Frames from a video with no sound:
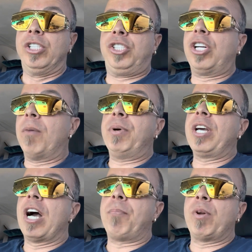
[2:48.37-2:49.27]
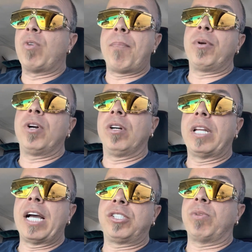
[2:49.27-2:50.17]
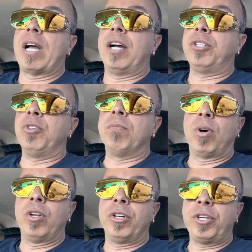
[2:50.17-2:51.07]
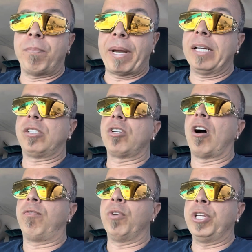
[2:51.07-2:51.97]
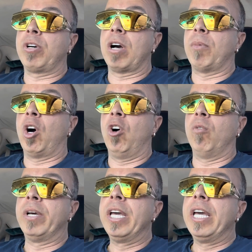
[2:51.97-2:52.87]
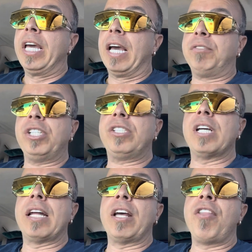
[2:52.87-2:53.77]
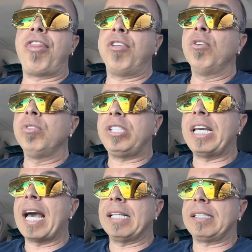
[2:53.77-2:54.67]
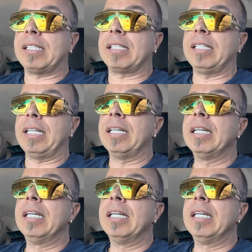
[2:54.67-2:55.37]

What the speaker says: jumping up and wrapping her legs around you and pulling your pants off when you come home, if she's not enthusiastically,